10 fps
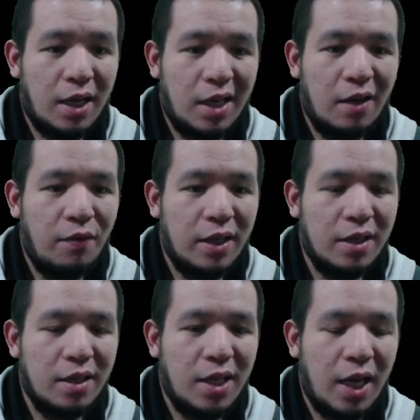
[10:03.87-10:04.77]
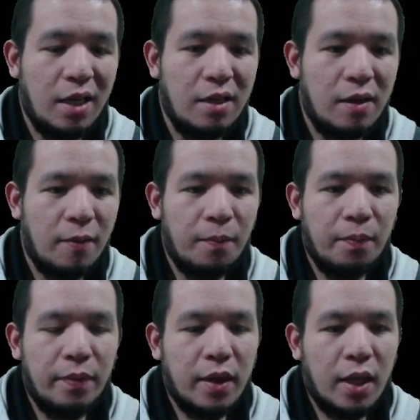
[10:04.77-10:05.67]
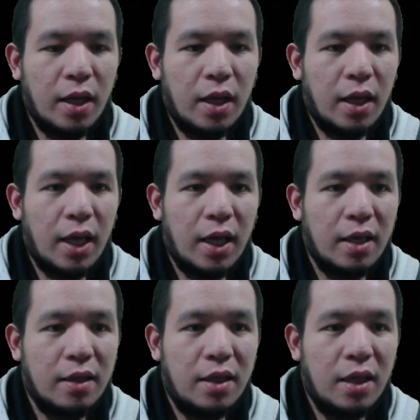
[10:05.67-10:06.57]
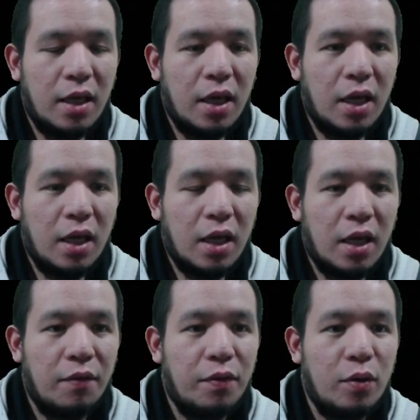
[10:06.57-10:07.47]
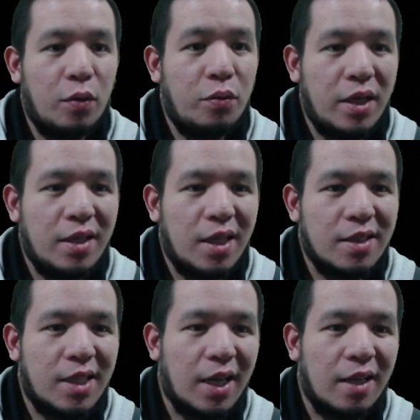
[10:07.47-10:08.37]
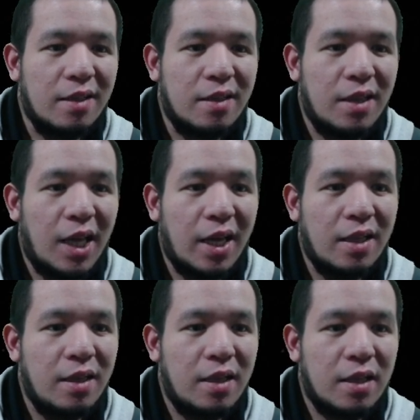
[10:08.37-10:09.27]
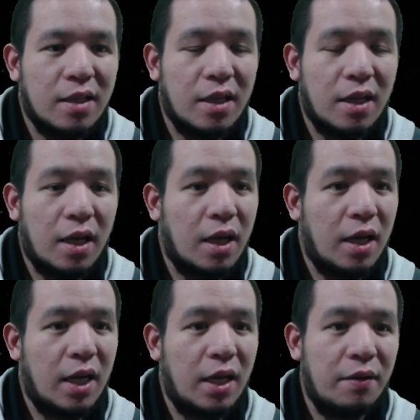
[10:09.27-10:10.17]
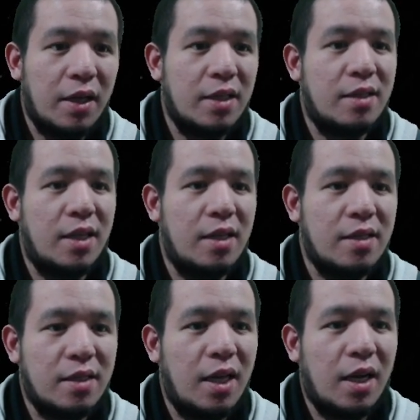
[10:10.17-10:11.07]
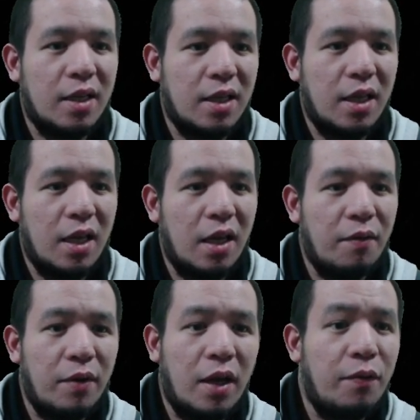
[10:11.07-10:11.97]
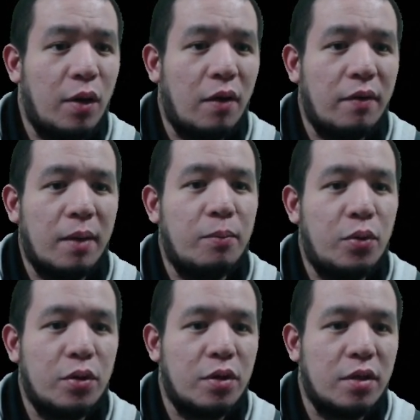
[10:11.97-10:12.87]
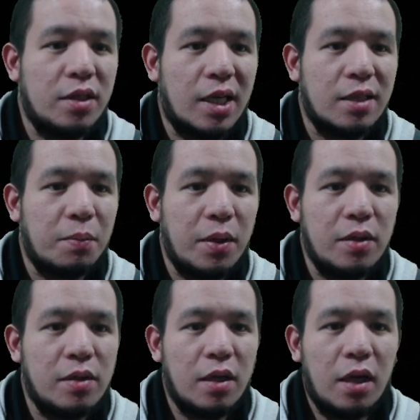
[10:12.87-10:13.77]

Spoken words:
elevated gain. And if you read the second line, it says that if you have a bruiser chest piece,